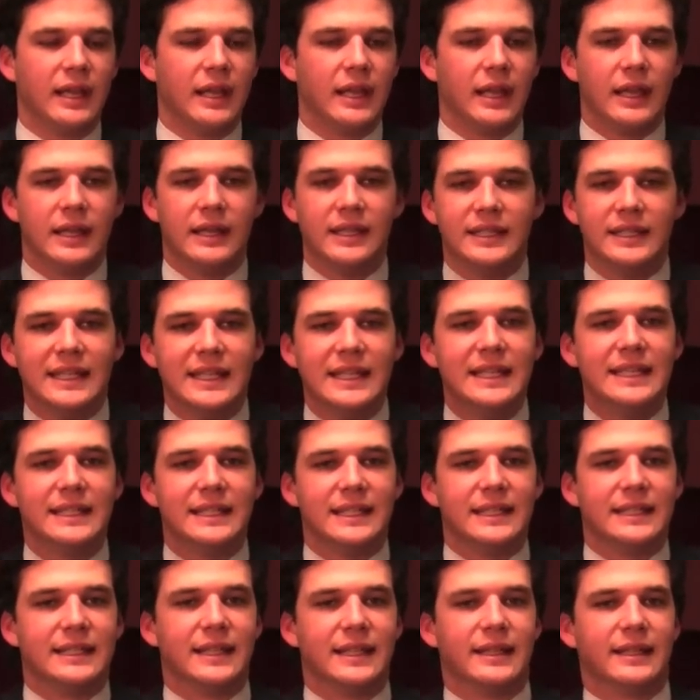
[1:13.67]
It is
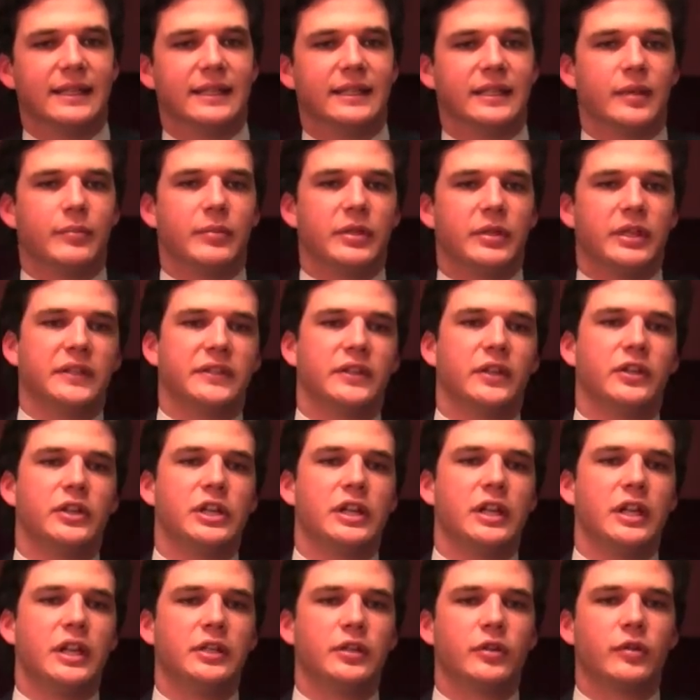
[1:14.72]
easy to think that because such
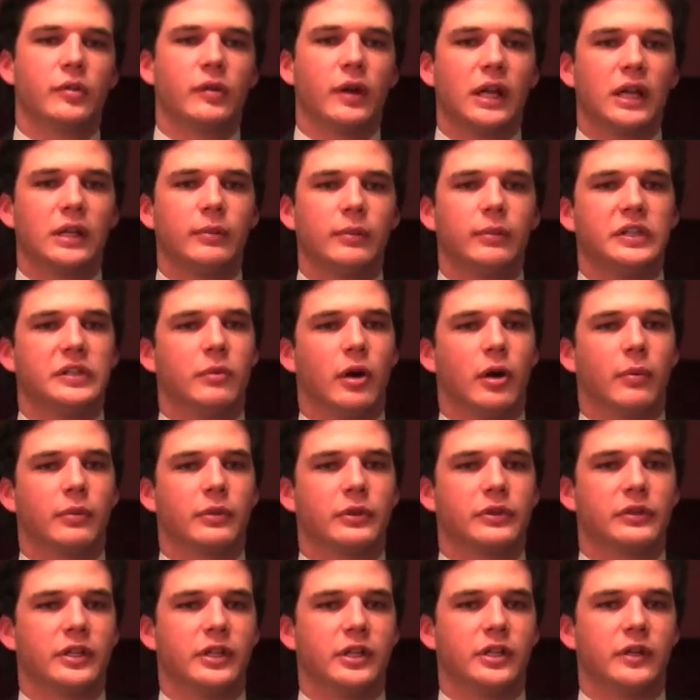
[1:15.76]
an incredibly small
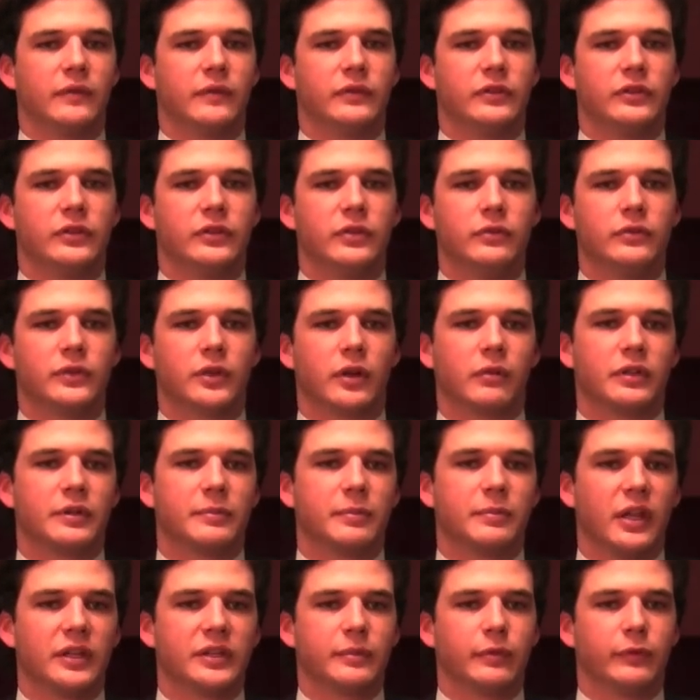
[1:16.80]
percentage of students are
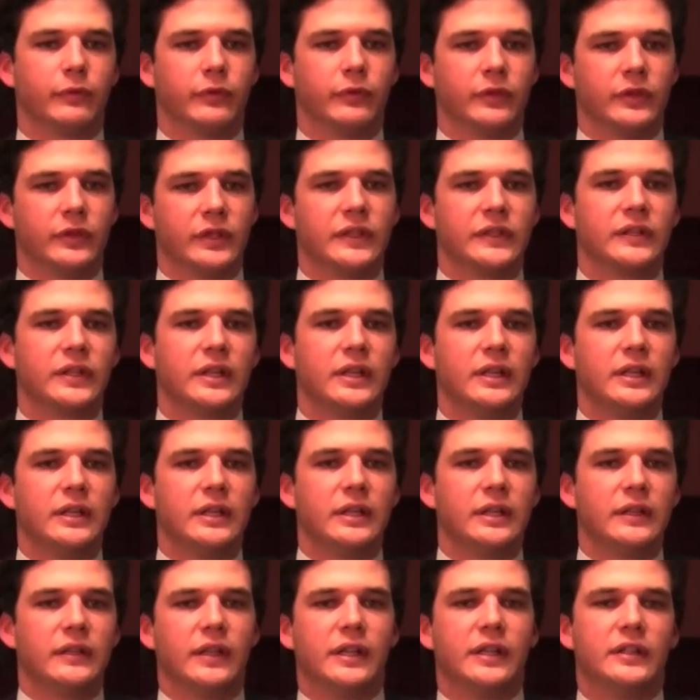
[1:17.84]
responsible for this,
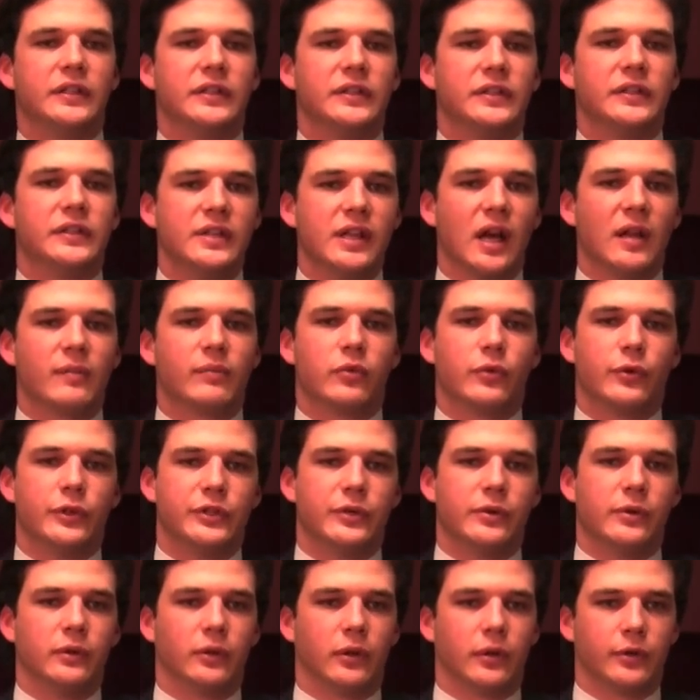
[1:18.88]
that it does not point
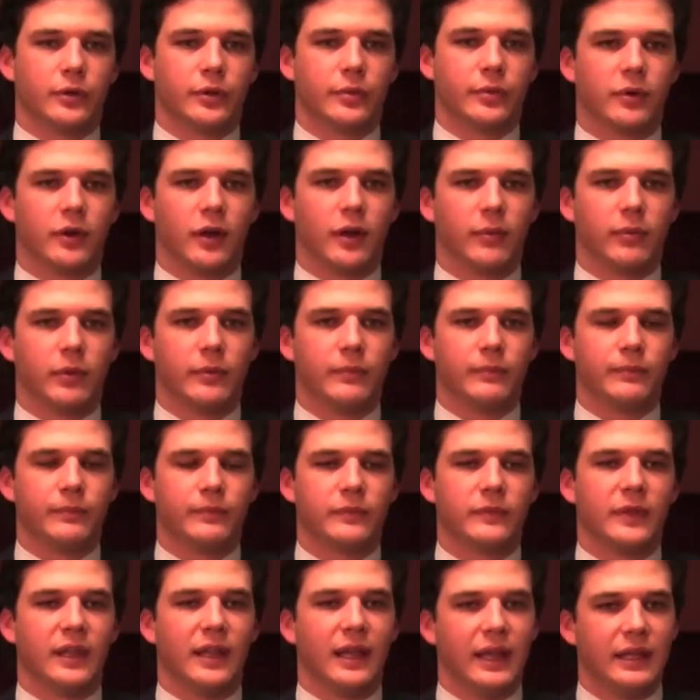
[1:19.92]
to a larger problem.
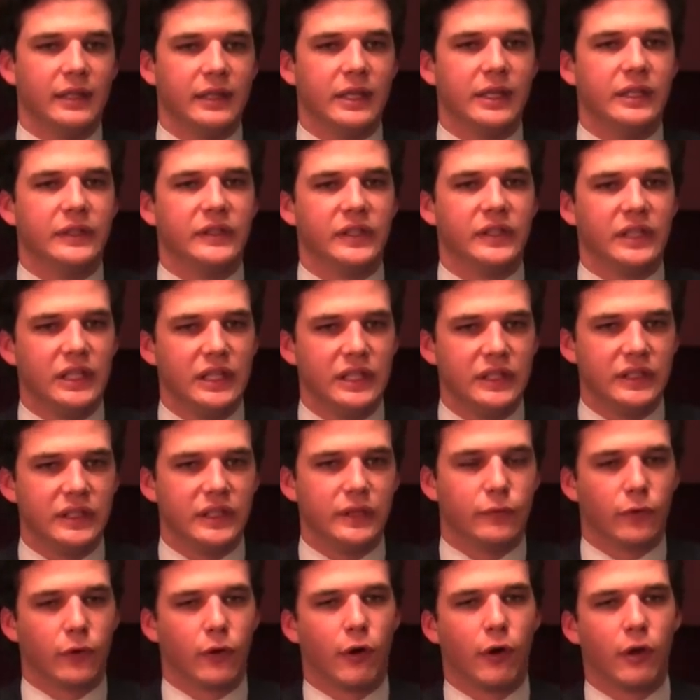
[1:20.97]
And it is
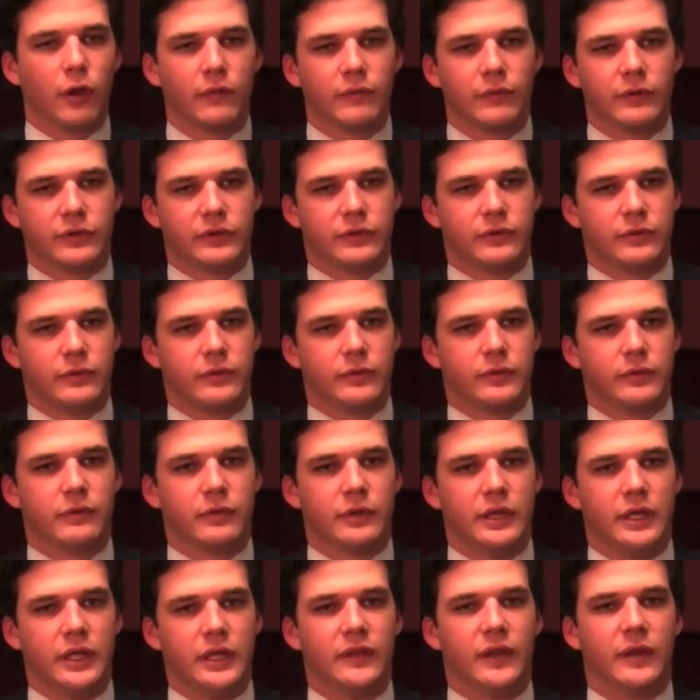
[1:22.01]
easy for all of us to
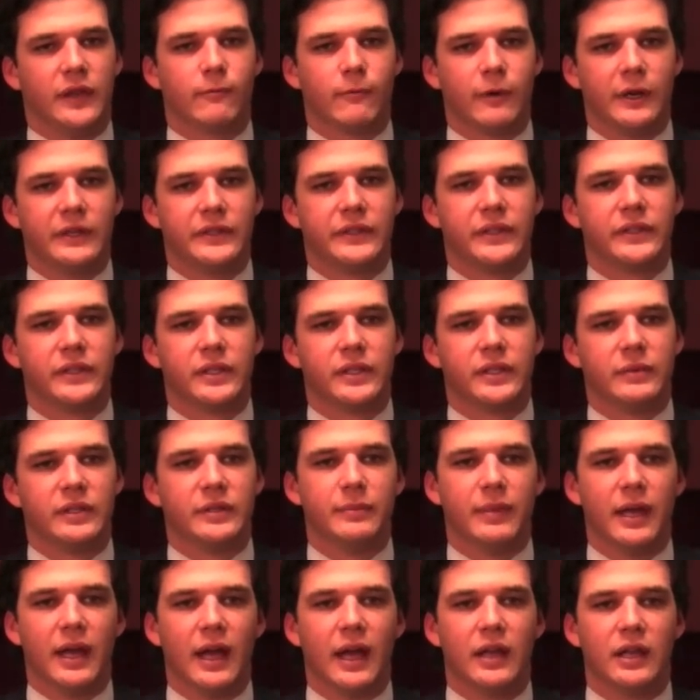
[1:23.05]
agree that racism is
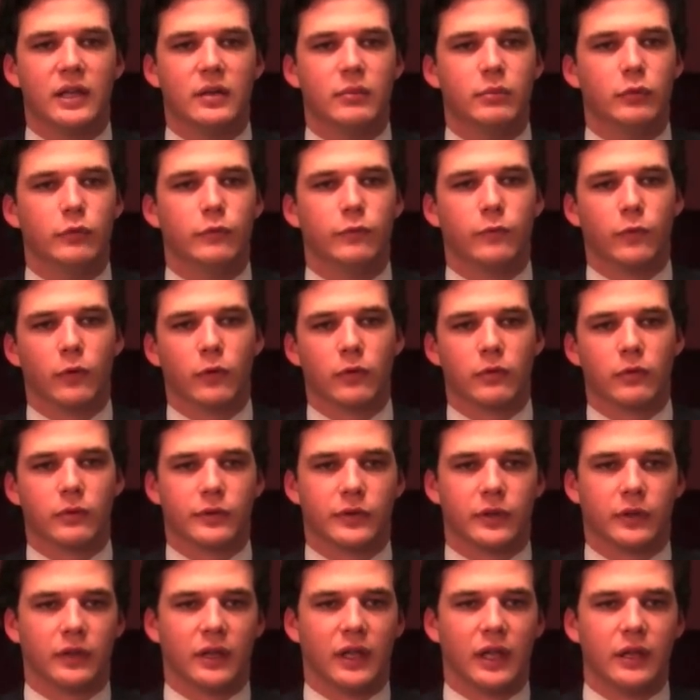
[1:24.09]
bad and move forward
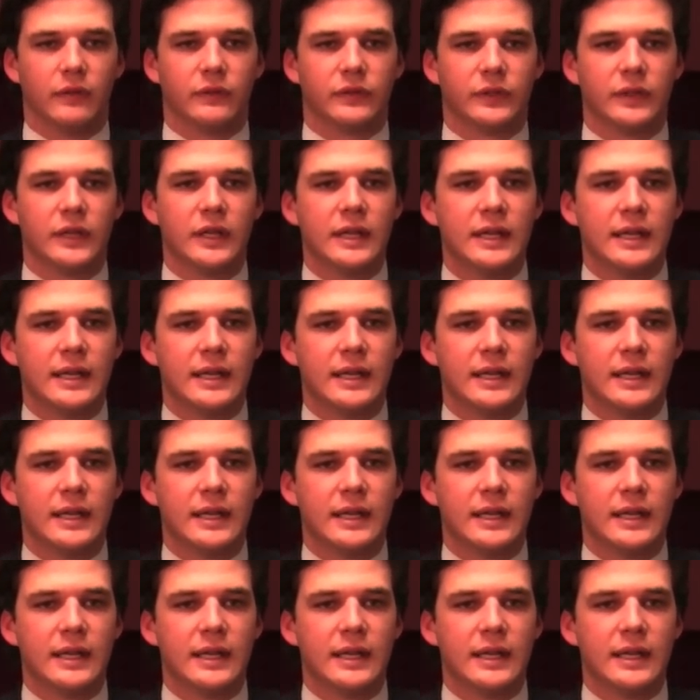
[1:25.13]
with our lives.